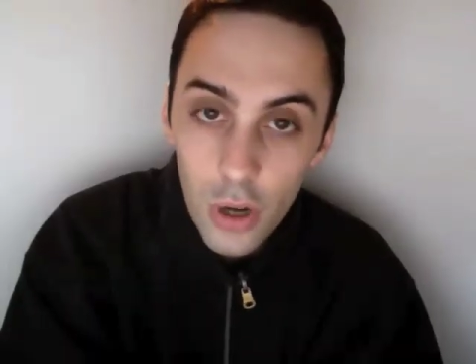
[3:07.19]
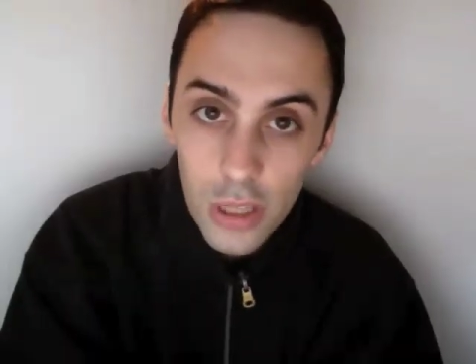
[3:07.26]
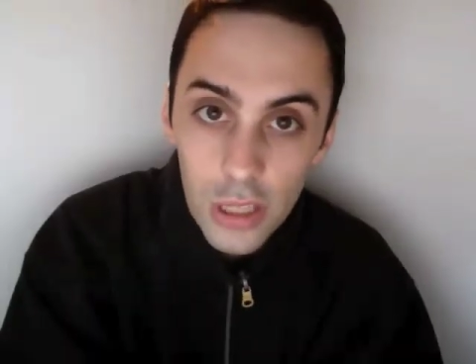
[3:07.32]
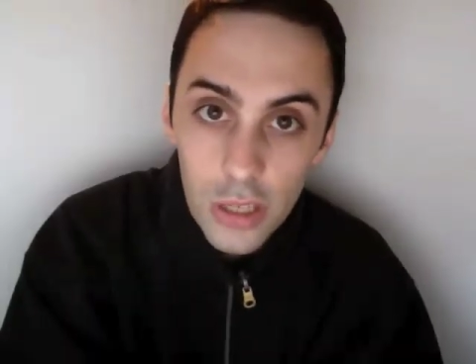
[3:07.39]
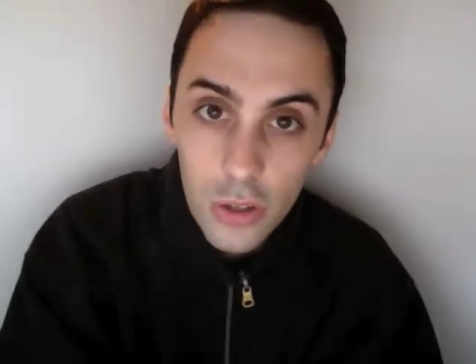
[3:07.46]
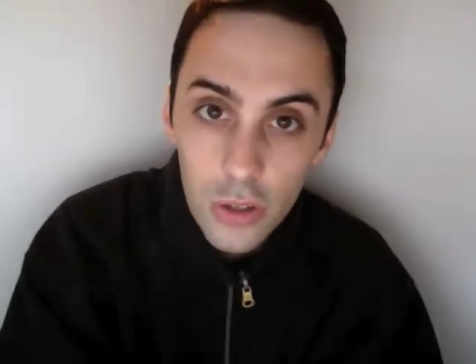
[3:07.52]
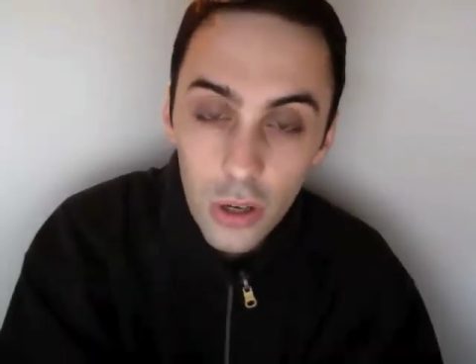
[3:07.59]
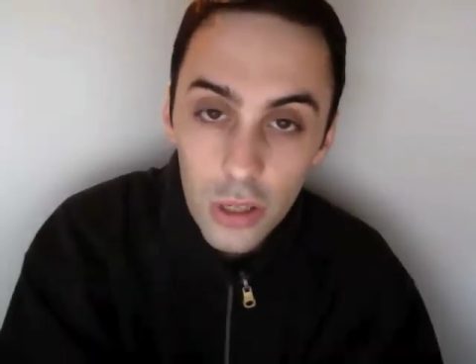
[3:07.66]
any
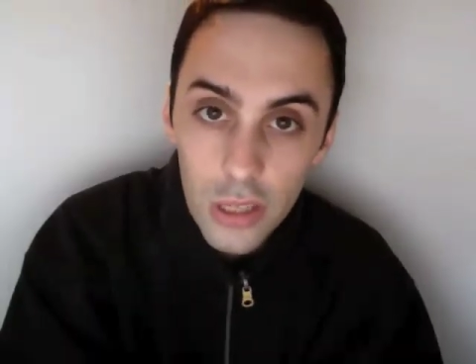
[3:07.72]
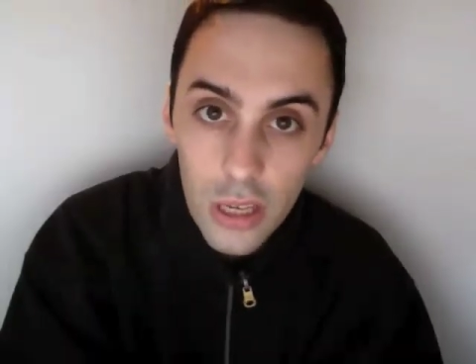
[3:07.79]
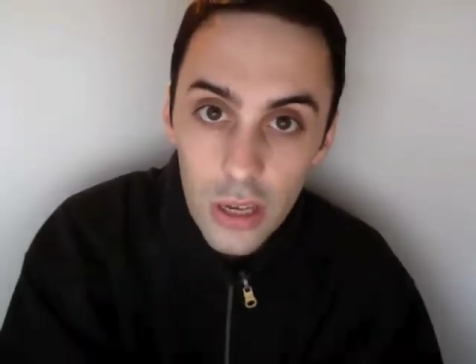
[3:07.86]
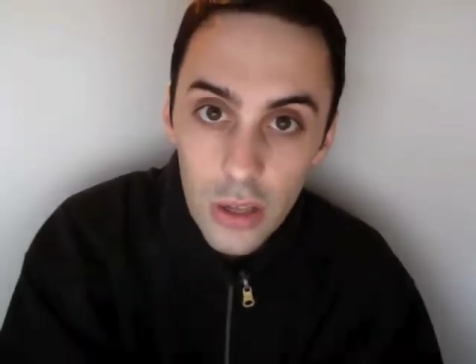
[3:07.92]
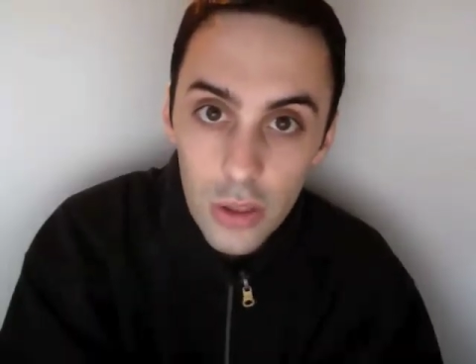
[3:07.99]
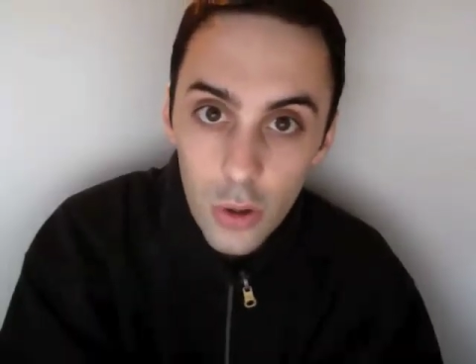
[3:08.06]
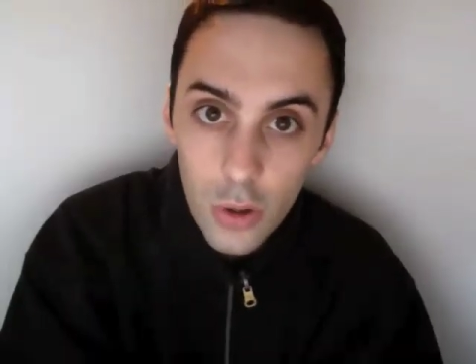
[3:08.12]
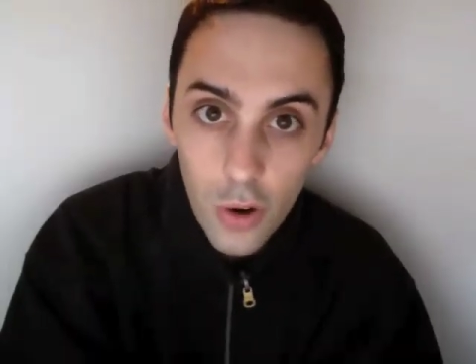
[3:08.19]
good
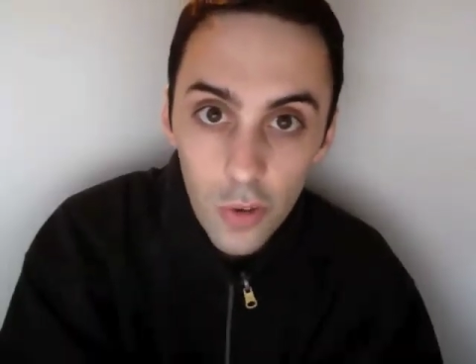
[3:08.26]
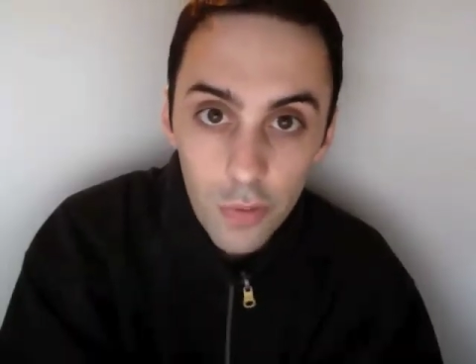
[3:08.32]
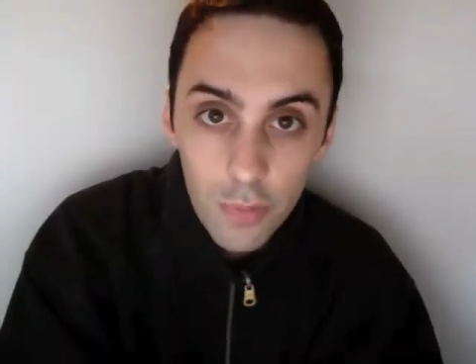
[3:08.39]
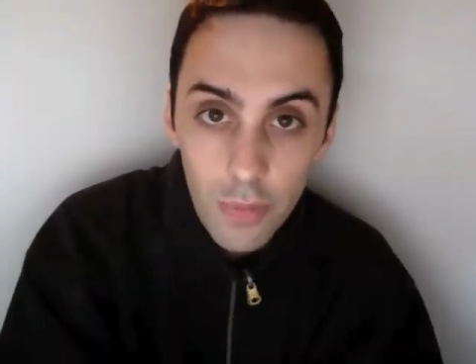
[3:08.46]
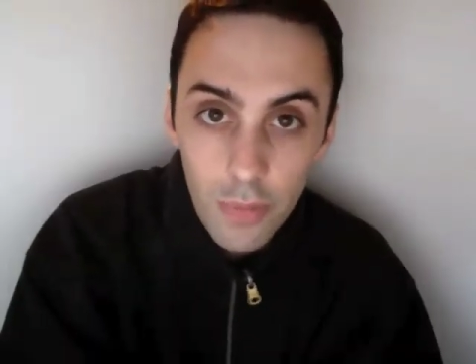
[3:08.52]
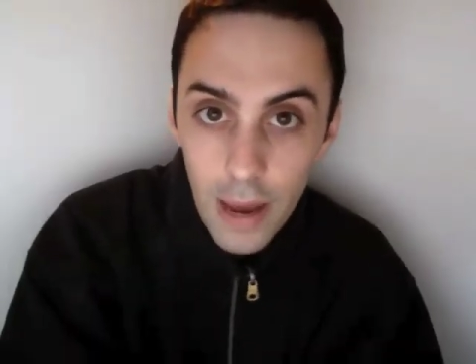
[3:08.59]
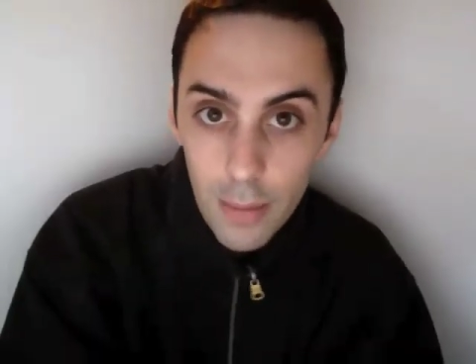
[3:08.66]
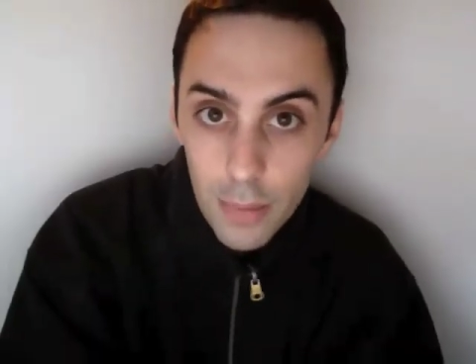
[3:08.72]
ideas of
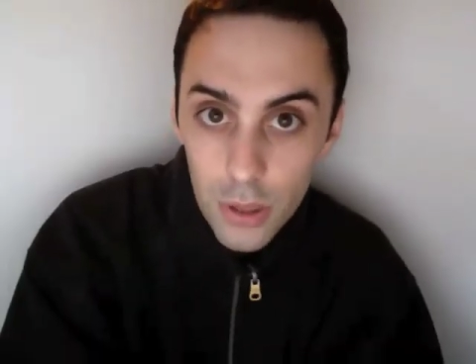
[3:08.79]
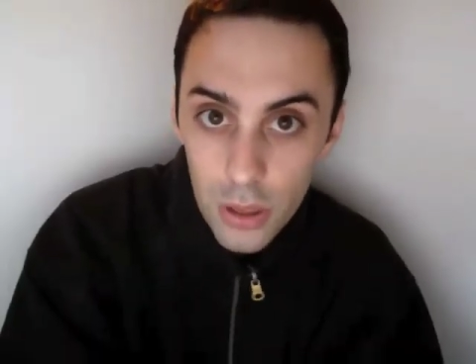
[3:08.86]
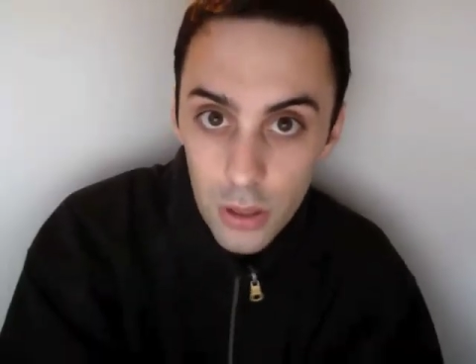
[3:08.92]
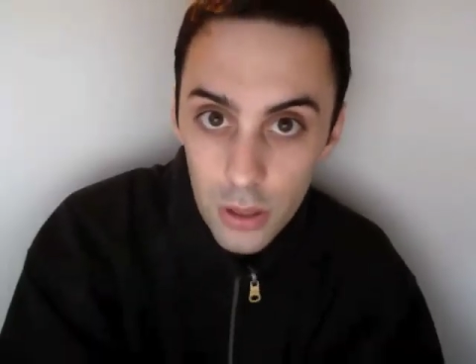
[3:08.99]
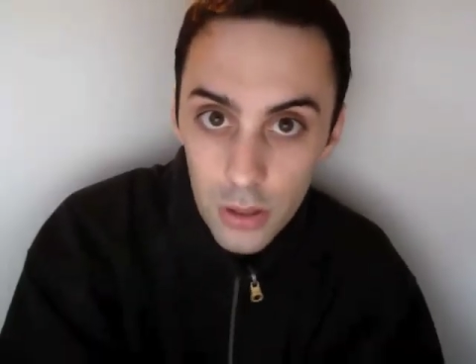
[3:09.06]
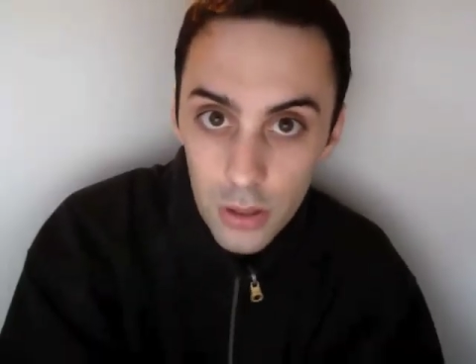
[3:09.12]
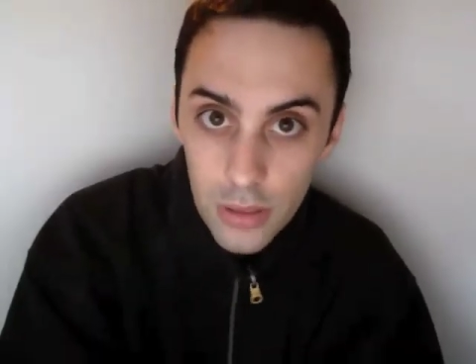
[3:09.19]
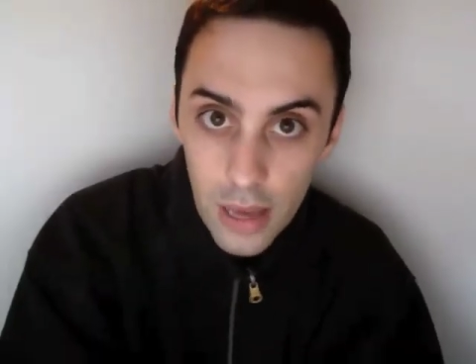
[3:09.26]
maps
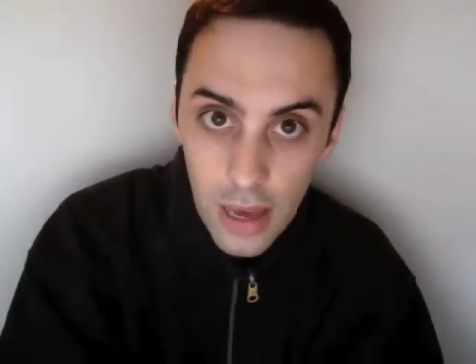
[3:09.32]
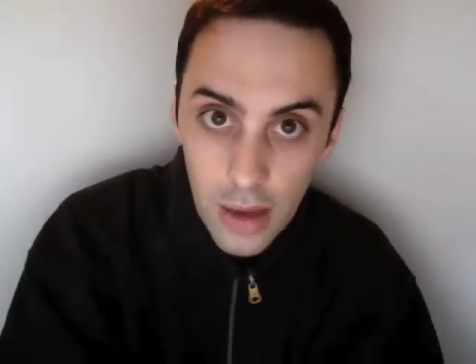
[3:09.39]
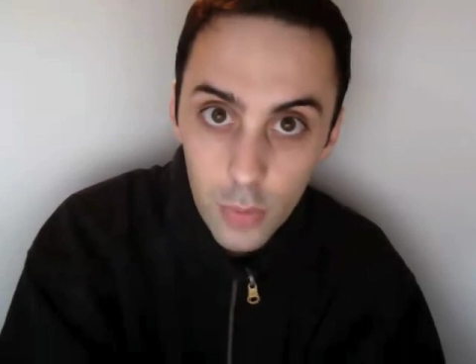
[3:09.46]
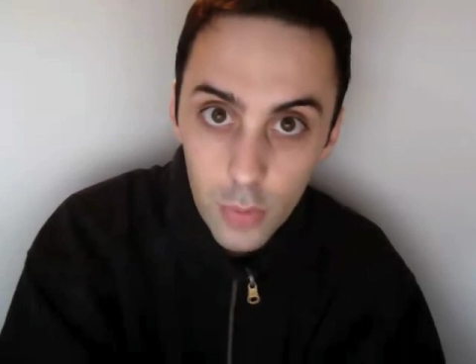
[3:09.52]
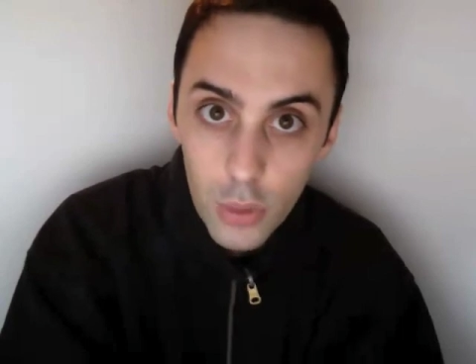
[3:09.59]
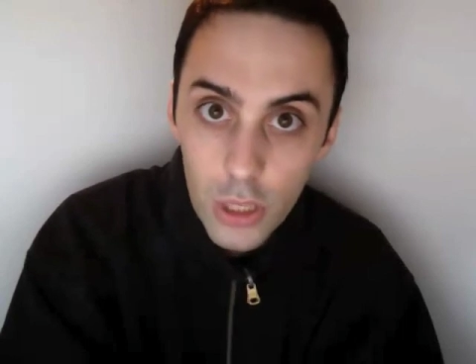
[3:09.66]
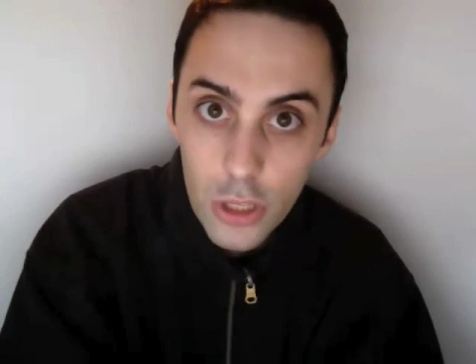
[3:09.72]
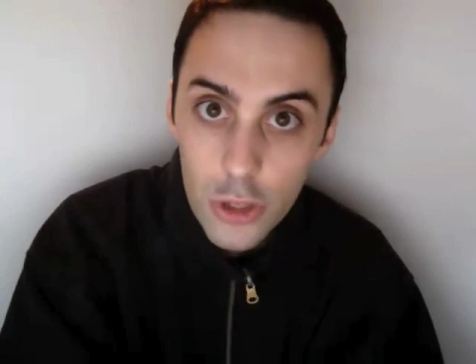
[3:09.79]
that
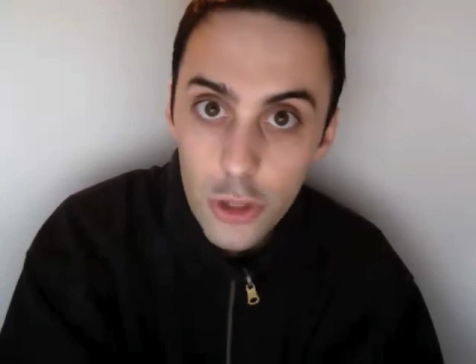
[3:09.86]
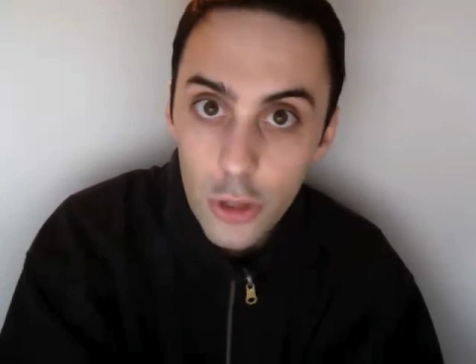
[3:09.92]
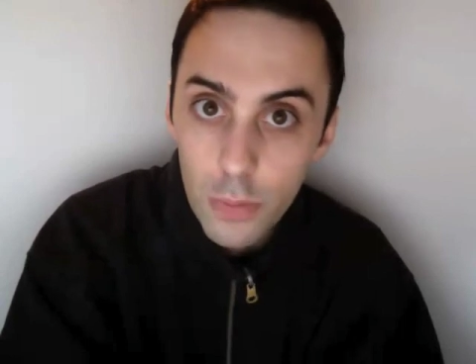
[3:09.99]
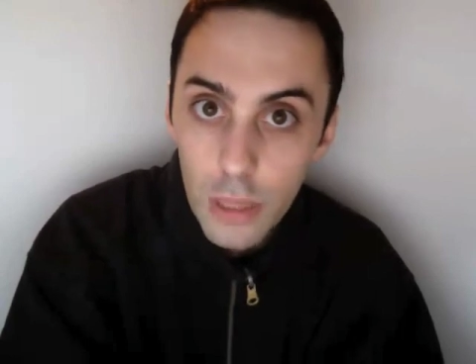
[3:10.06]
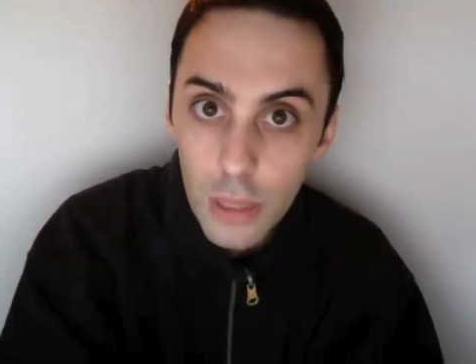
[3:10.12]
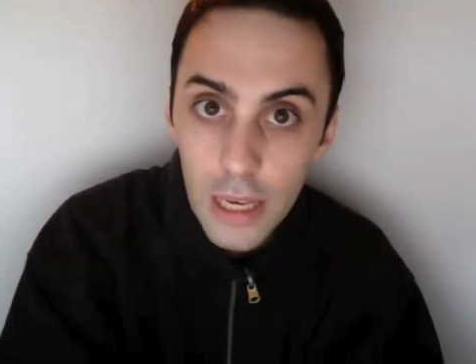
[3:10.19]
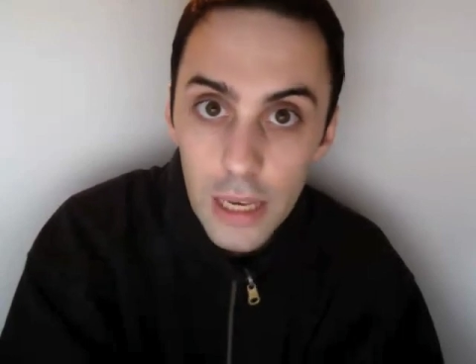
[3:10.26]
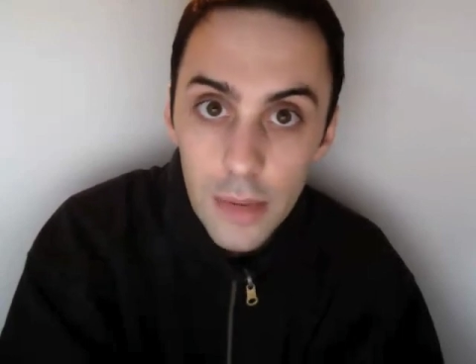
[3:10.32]
we should
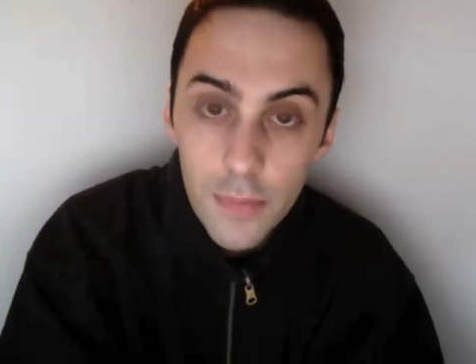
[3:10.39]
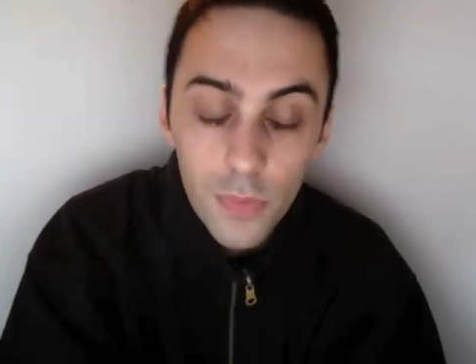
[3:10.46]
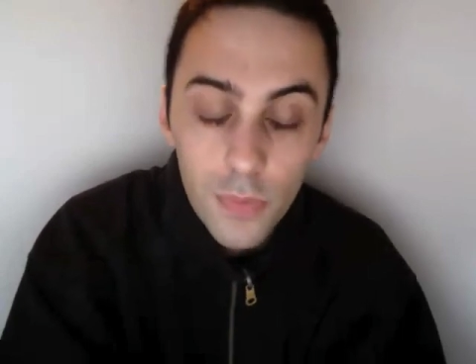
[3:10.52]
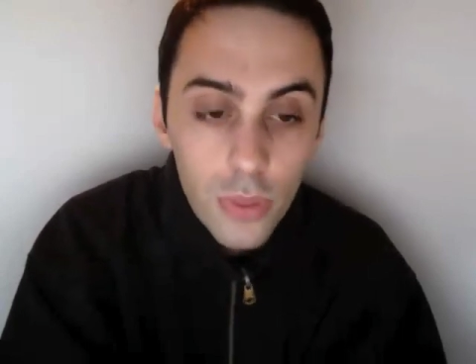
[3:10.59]
play.